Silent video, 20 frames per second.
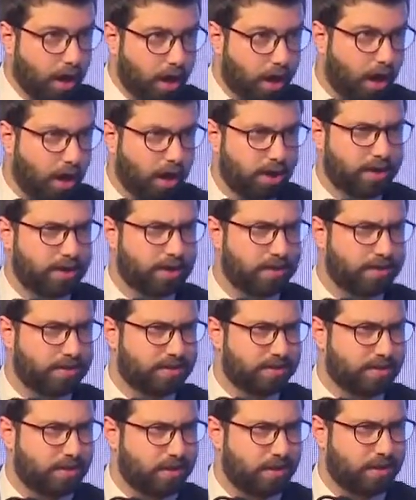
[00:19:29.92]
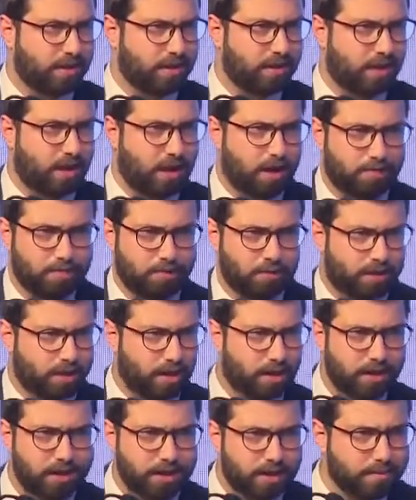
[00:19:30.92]
harness almost
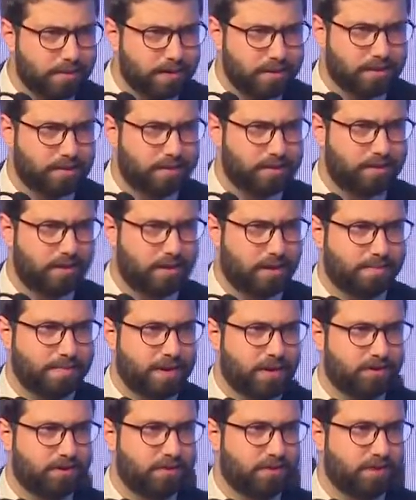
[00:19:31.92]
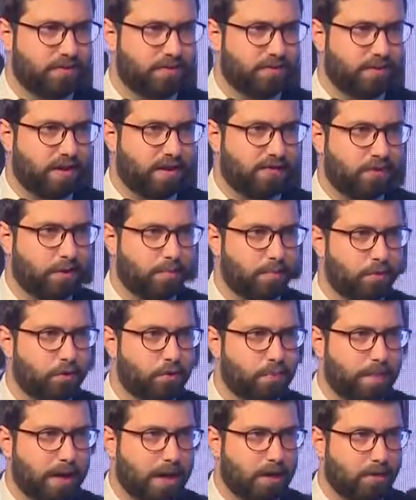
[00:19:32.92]
unlimited amounts of
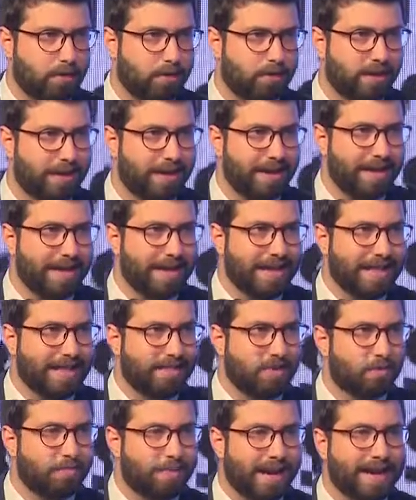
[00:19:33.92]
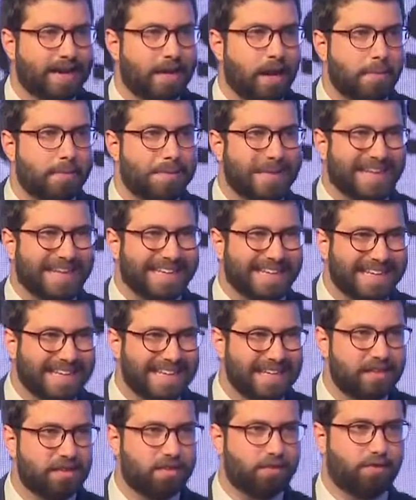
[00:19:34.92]
compute power, there might not be a
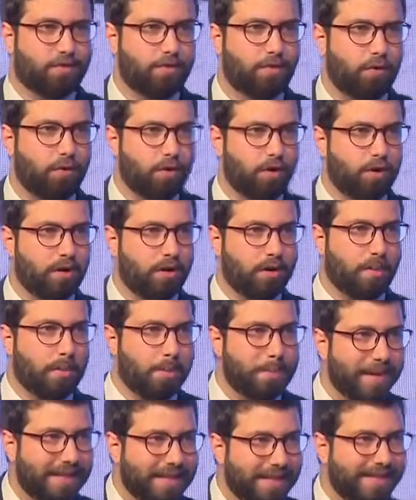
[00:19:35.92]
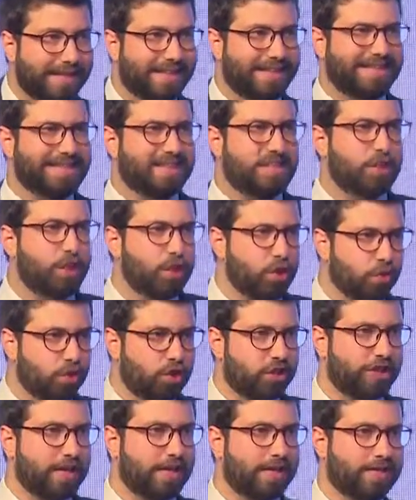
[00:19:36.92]
need for building these
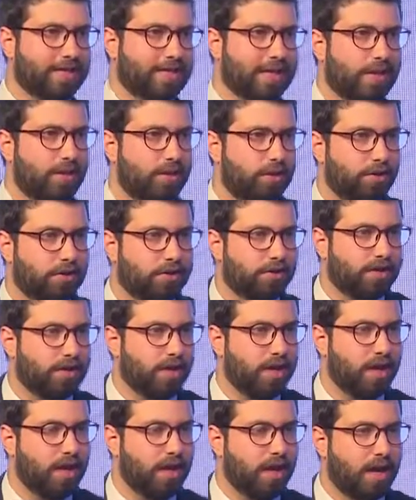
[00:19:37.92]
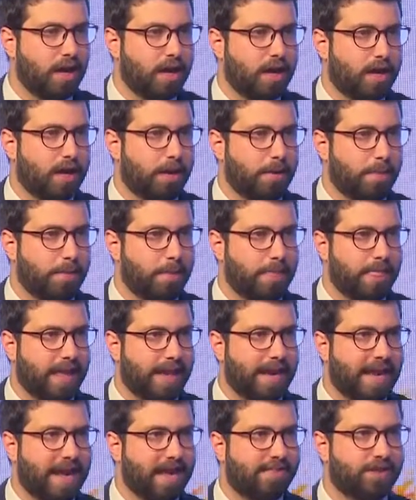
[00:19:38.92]
huge data centers
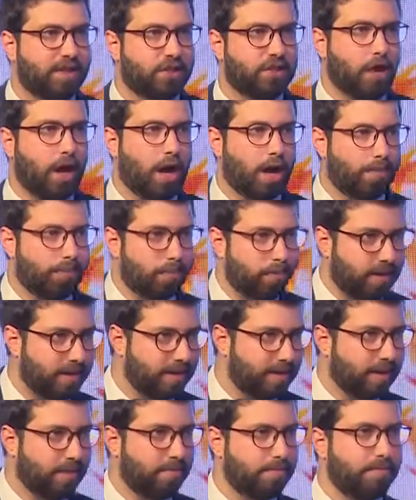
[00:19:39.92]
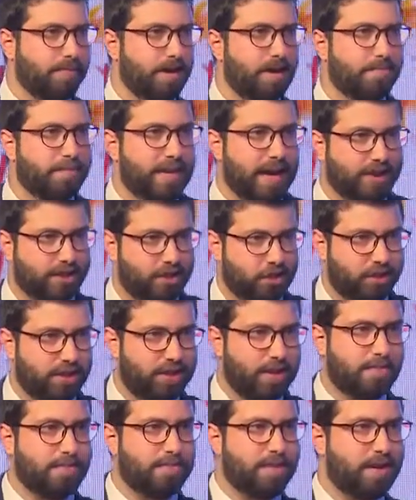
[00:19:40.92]
and having to operate them and patching
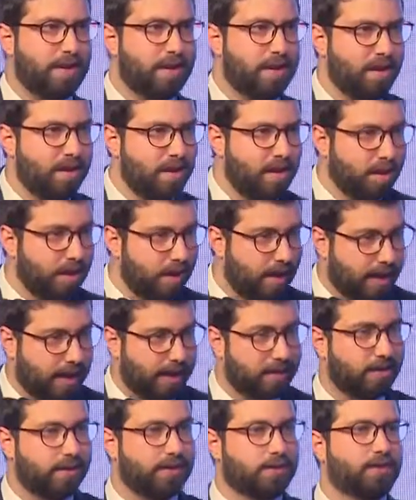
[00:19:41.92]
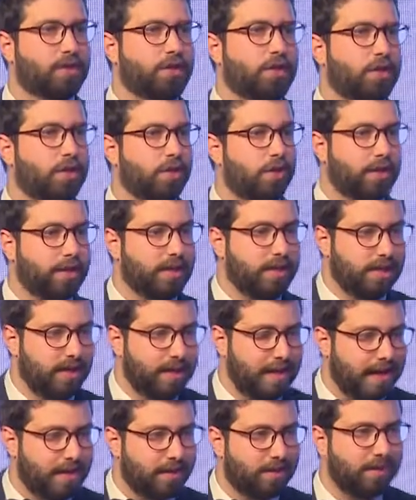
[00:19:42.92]
them and handling security
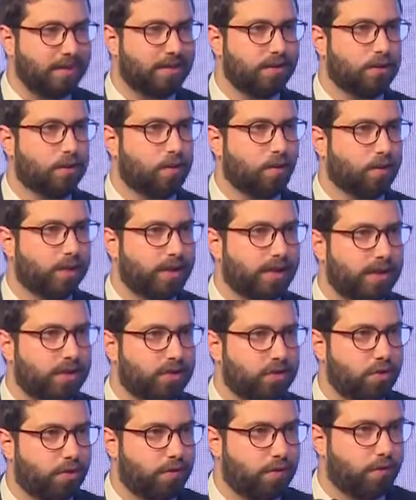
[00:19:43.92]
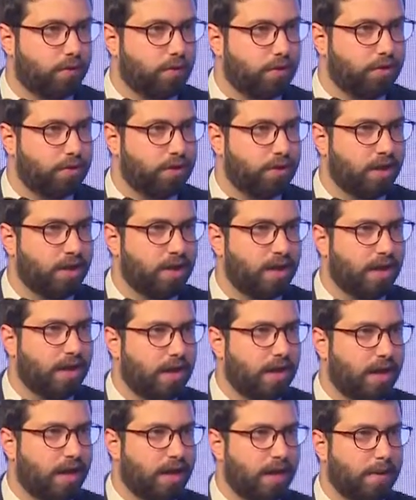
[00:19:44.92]
and handling the cooling and so forth.
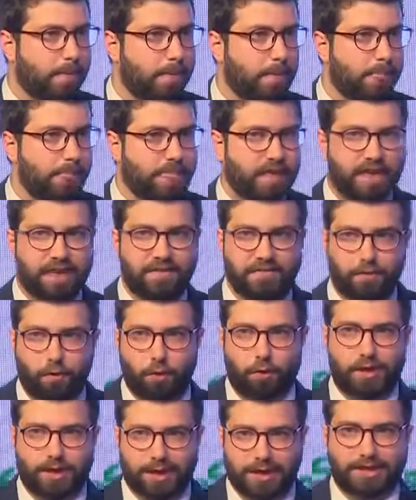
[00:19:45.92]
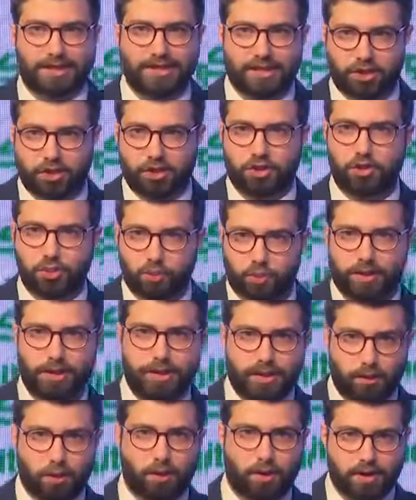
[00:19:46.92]
if organizations
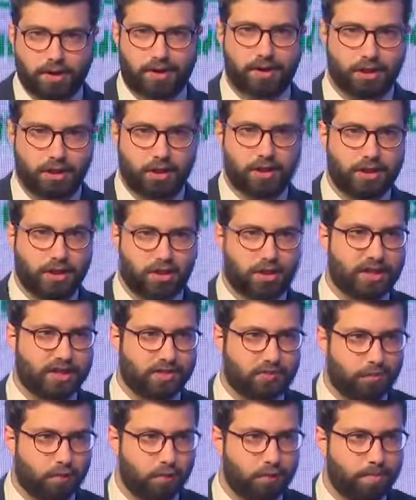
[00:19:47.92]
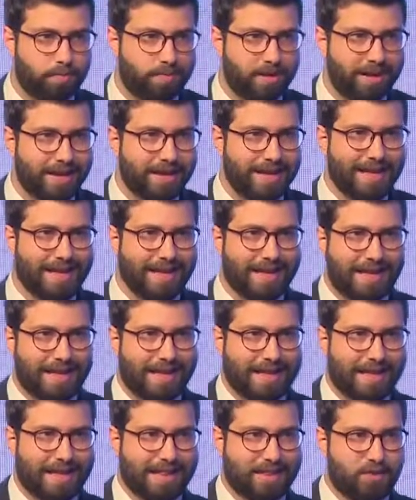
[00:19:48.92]
really want to digitally transform,
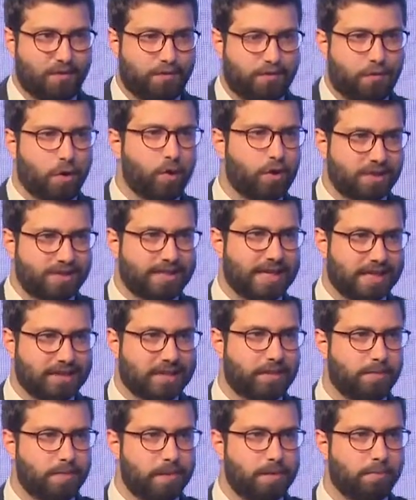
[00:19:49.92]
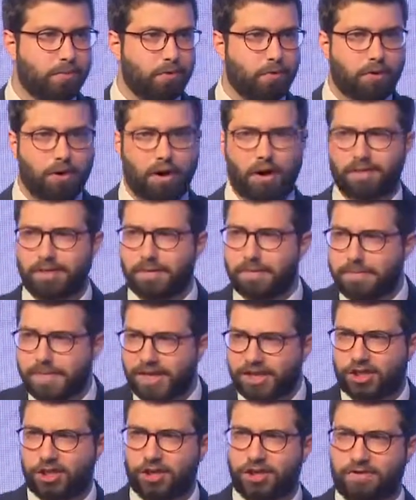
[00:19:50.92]
the focus has to be more on the
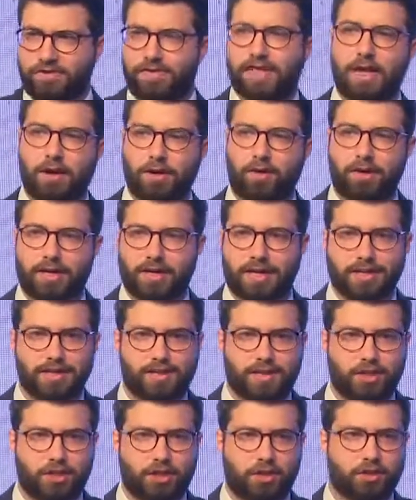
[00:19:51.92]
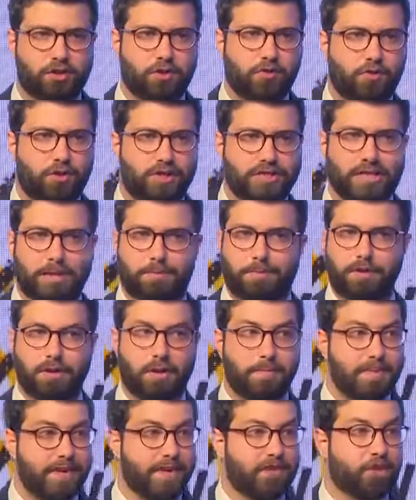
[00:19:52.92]
mission of that organization. So for example,
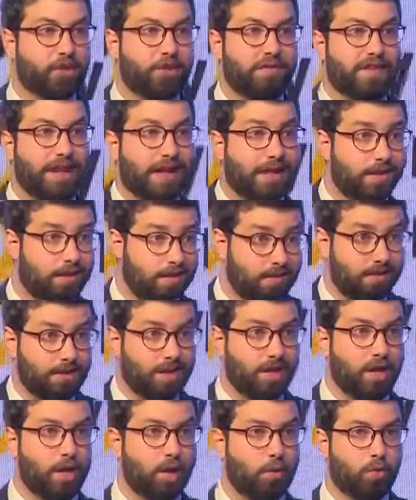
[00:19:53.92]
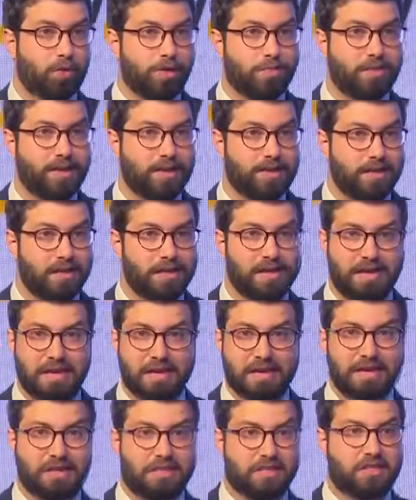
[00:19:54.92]
a Ministry of Health would be
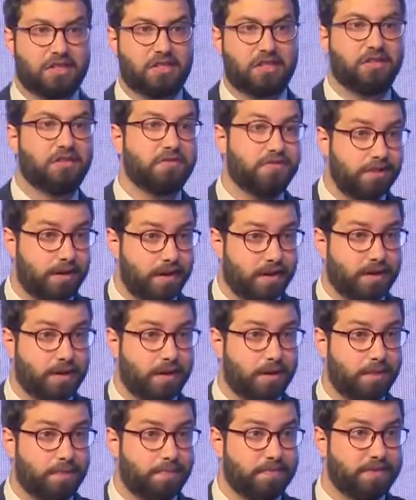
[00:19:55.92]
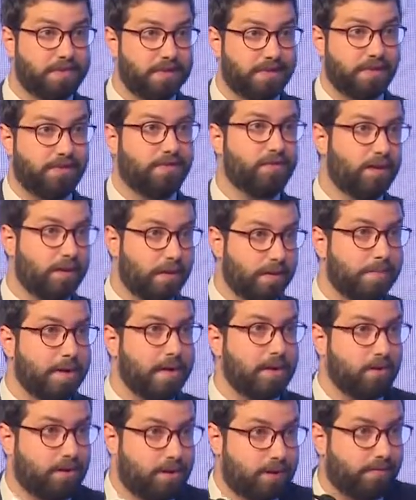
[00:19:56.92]
delivering a
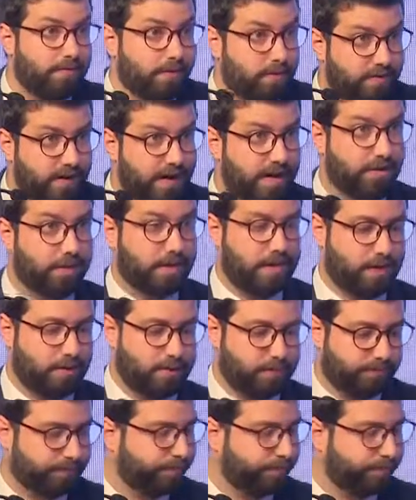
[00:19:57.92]
better level of healthcare.